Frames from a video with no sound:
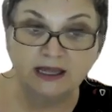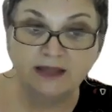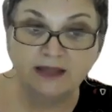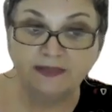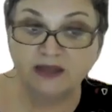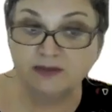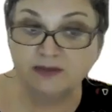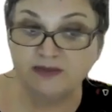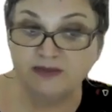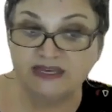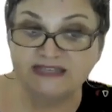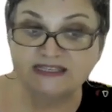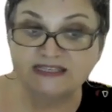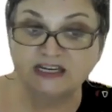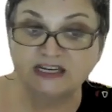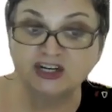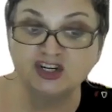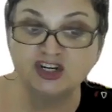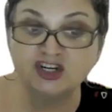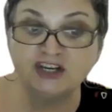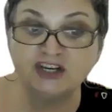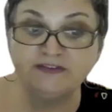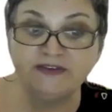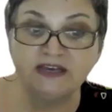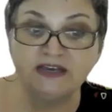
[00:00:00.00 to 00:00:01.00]
That means
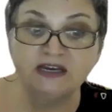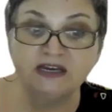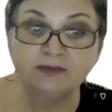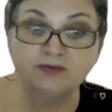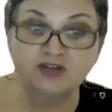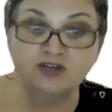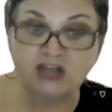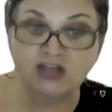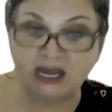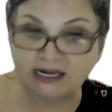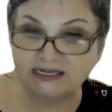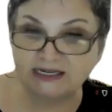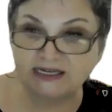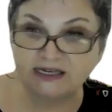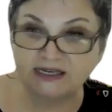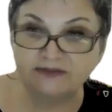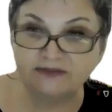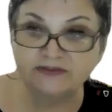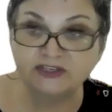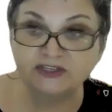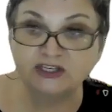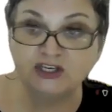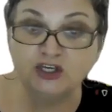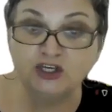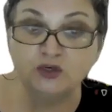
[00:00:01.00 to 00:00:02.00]
achieving
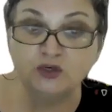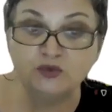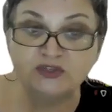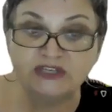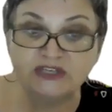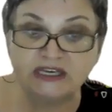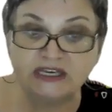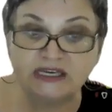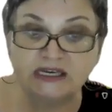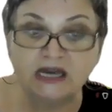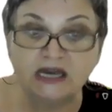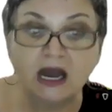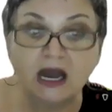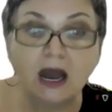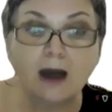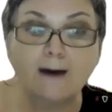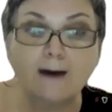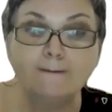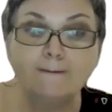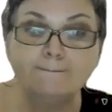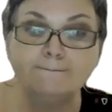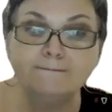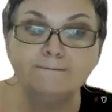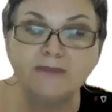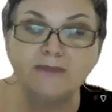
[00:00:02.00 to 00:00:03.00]
objectives using a
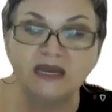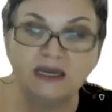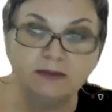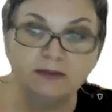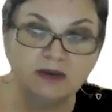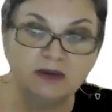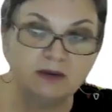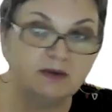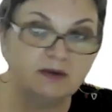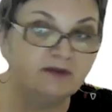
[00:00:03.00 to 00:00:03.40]
minimum